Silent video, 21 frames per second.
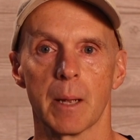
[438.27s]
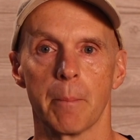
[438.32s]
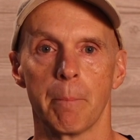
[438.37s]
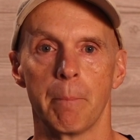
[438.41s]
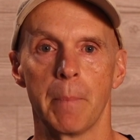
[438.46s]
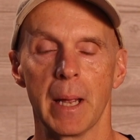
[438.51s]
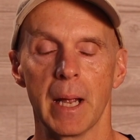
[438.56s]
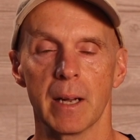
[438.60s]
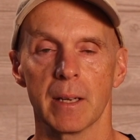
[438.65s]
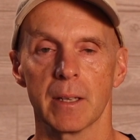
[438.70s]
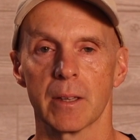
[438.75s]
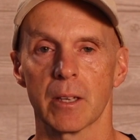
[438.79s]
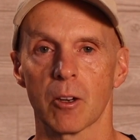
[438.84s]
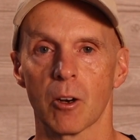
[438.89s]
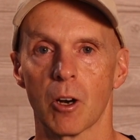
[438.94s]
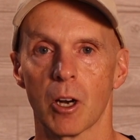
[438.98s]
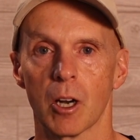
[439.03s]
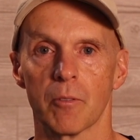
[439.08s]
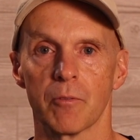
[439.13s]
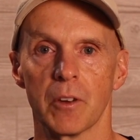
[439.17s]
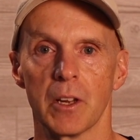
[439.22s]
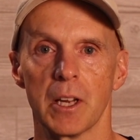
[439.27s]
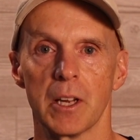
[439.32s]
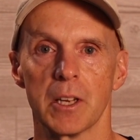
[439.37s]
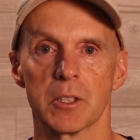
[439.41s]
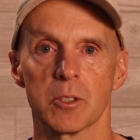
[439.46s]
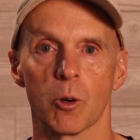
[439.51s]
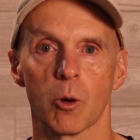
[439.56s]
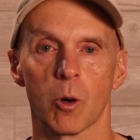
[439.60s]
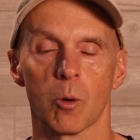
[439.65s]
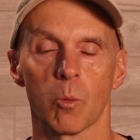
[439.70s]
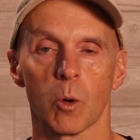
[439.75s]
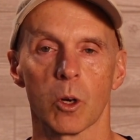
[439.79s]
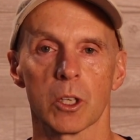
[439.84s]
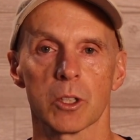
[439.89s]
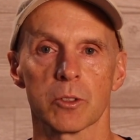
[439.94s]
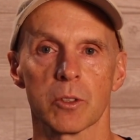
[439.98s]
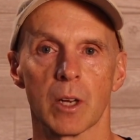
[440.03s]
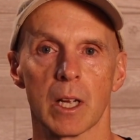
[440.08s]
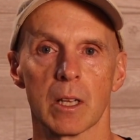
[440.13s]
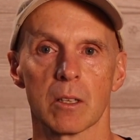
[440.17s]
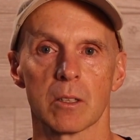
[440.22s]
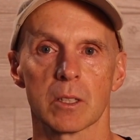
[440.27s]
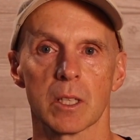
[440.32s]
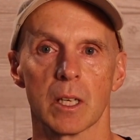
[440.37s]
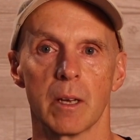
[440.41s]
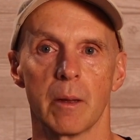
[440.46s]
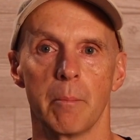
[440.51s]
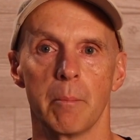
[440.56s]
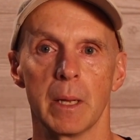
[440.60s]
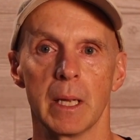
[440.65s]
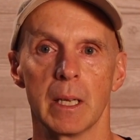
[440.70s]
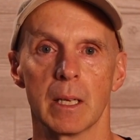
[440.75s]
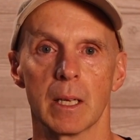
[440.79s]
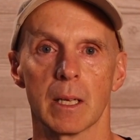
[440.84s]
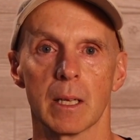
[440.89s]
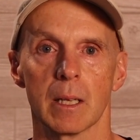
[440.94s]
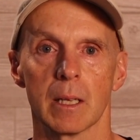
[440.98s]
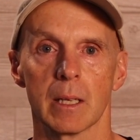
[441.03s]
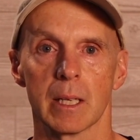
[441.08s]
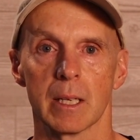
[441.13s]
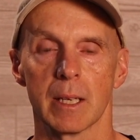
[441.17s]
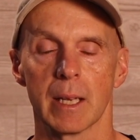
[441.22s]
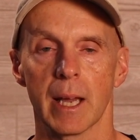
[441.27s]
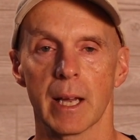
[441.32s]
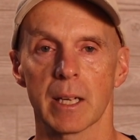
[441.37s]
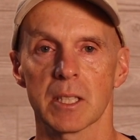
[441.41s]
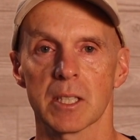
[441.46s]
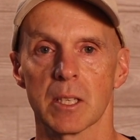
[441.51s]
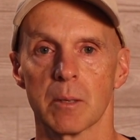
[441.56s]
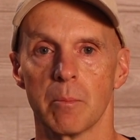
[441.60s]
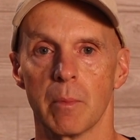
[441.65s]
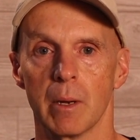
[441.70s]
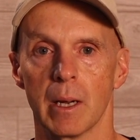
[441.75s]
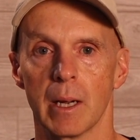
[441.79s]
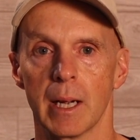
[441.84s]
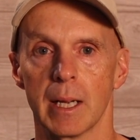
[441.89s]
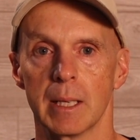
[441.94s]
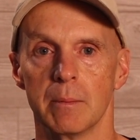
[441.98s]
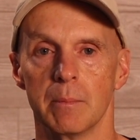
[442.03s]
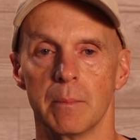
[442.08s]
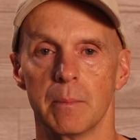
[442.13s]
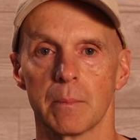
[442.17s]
abandon their RVs or work trailers immediately next to mine.